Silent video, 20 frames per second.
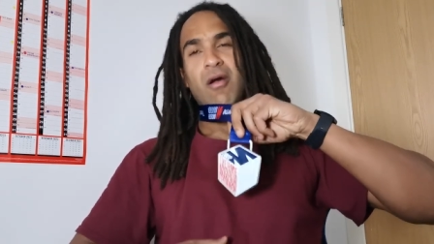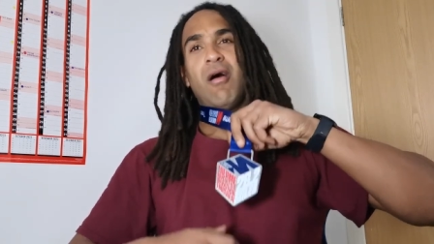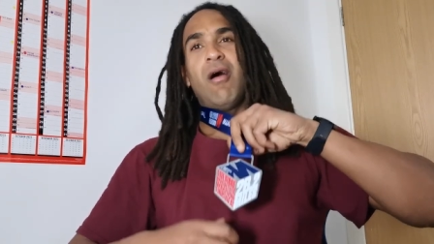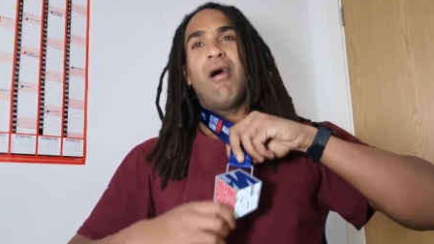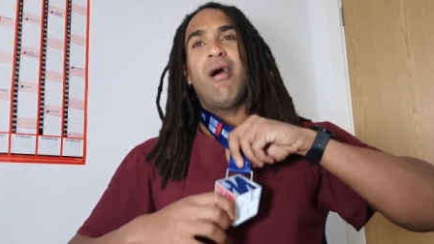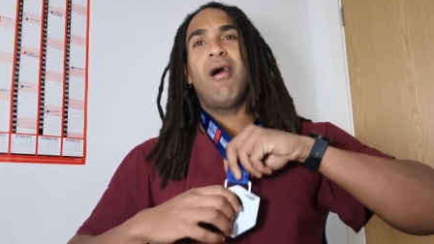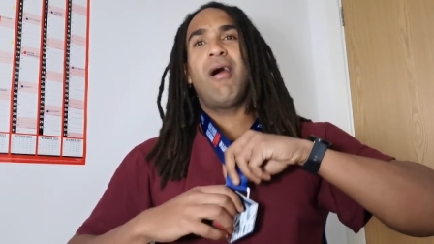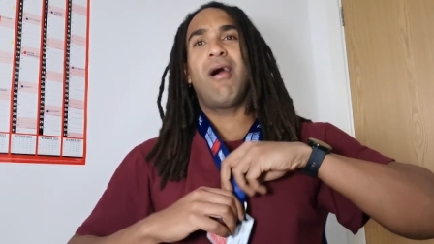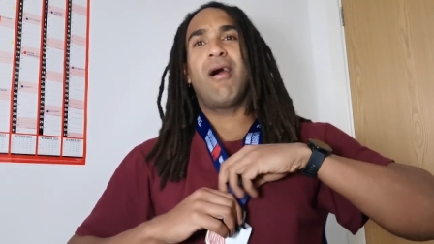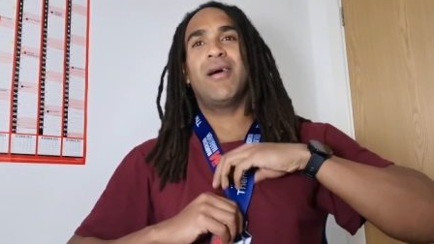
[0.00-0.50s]

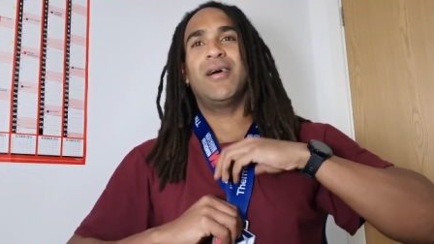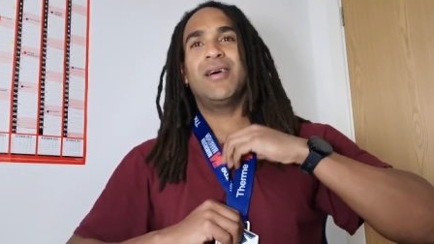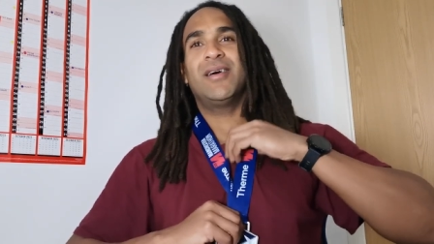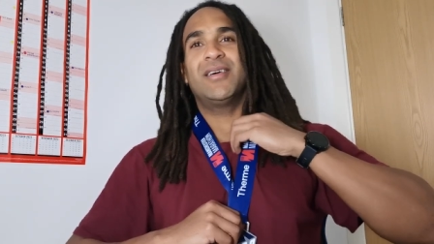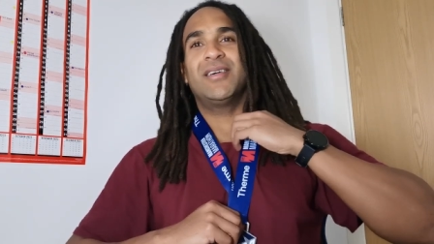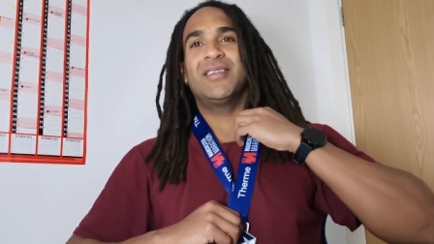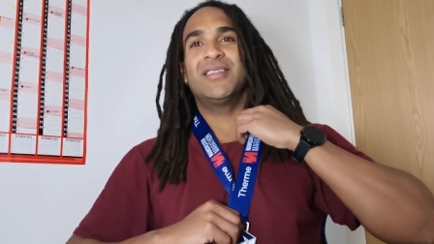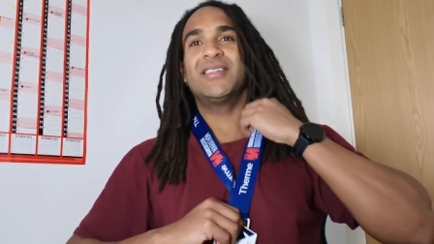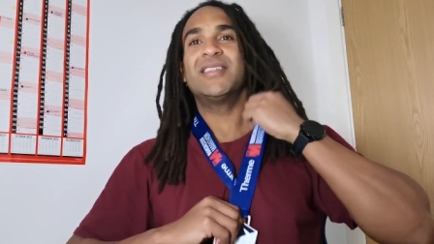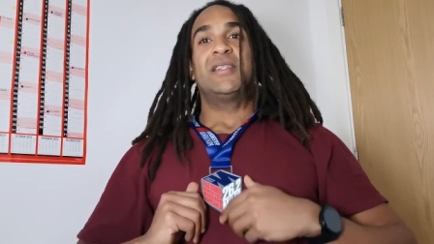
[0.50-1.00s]
Oh,
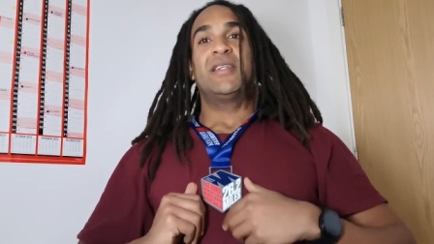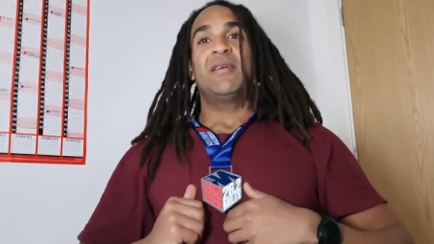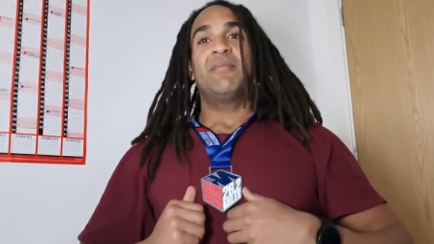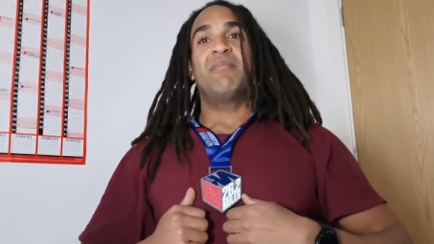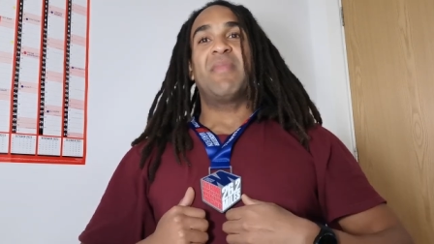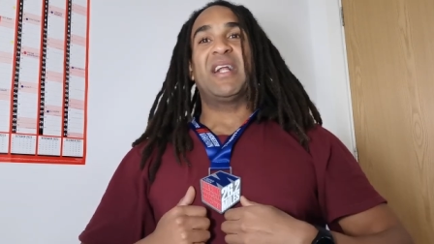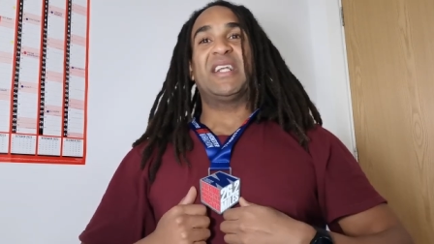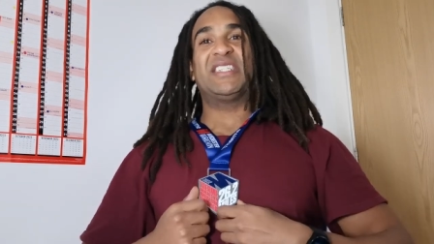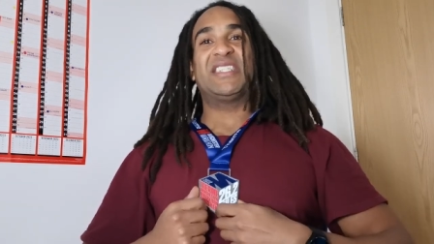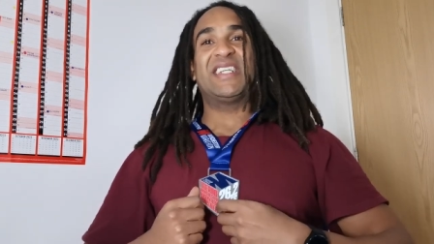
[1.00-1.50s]

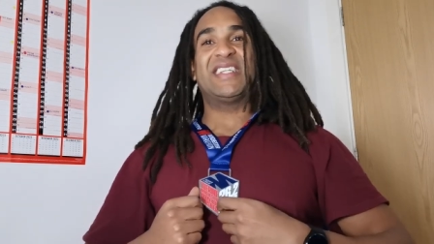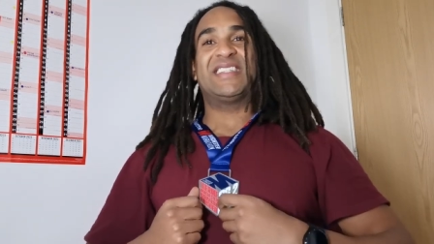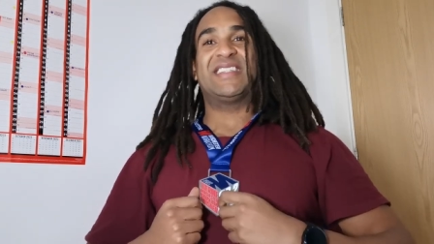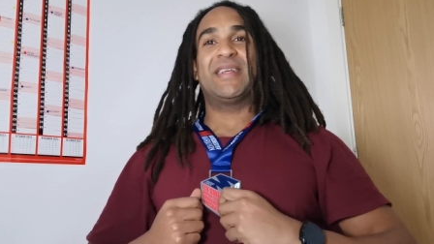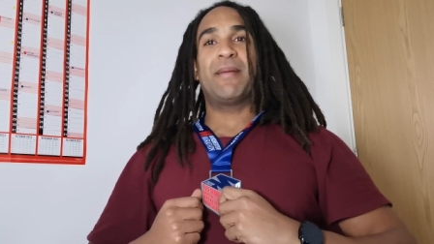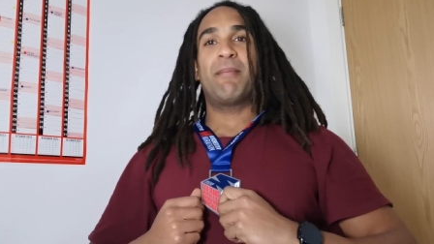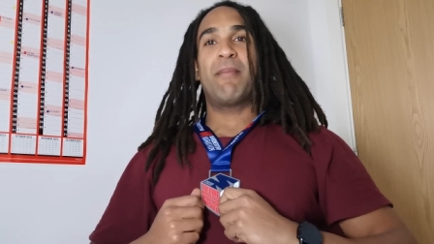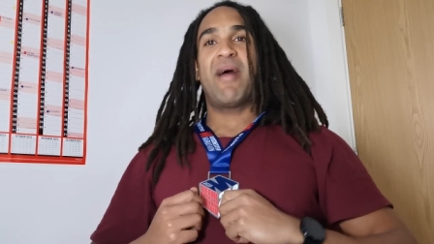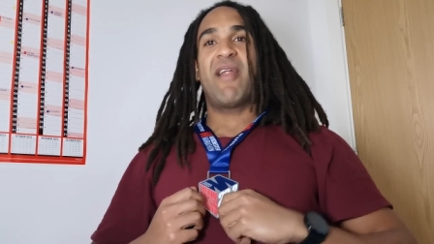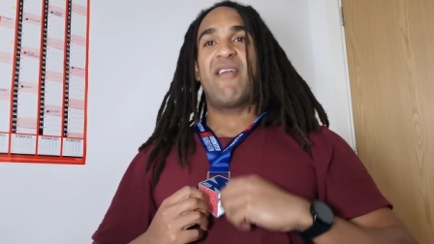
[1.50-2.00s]

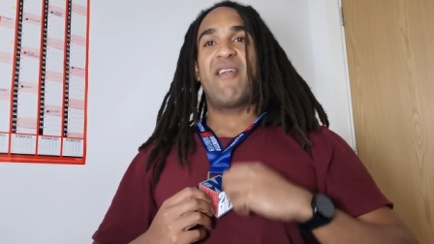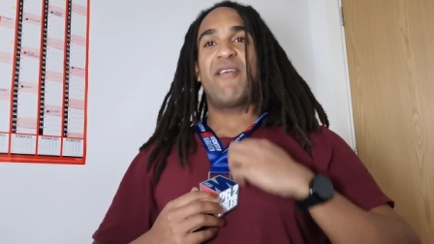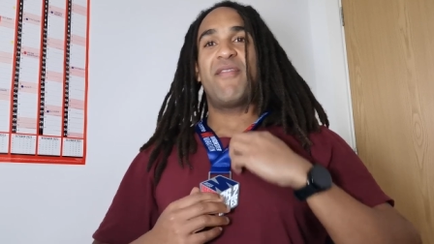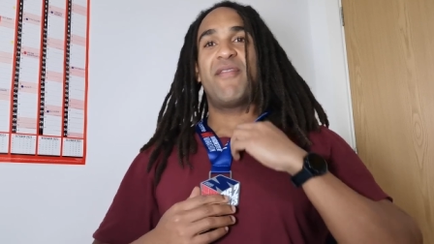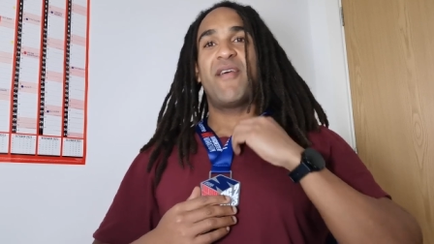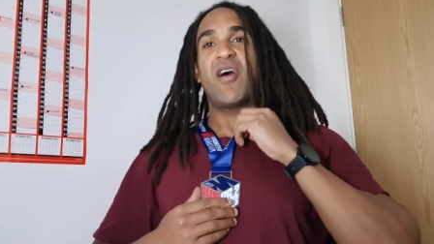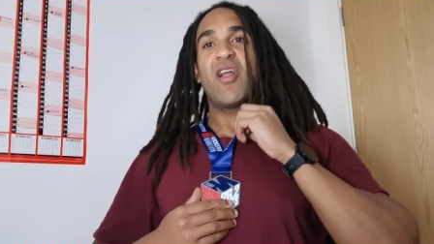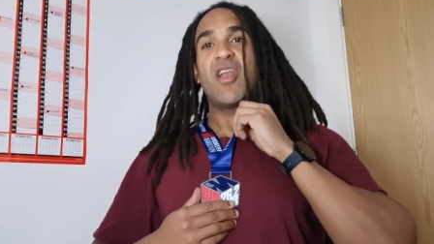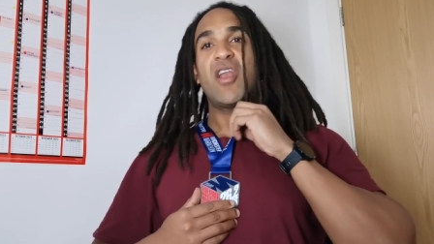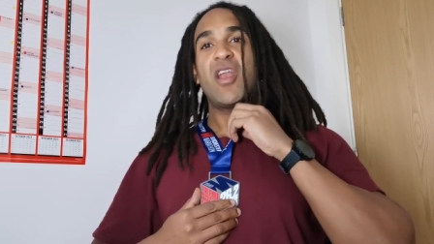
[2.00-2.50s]
Manchester
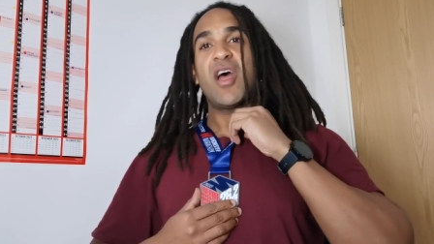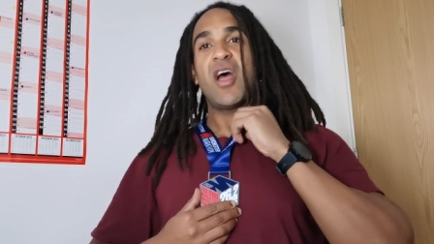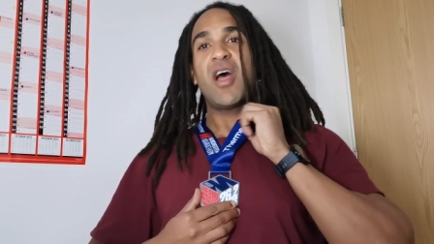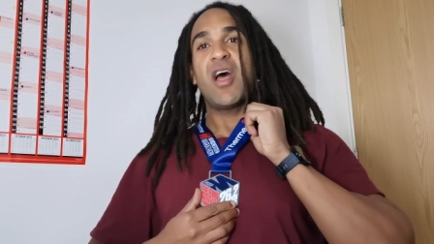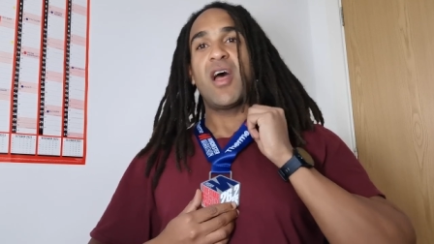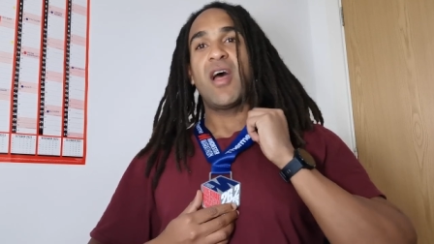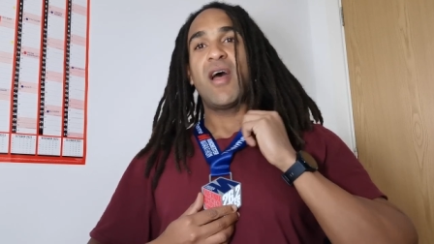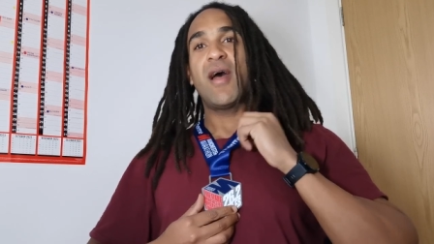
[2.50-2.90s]
Marathon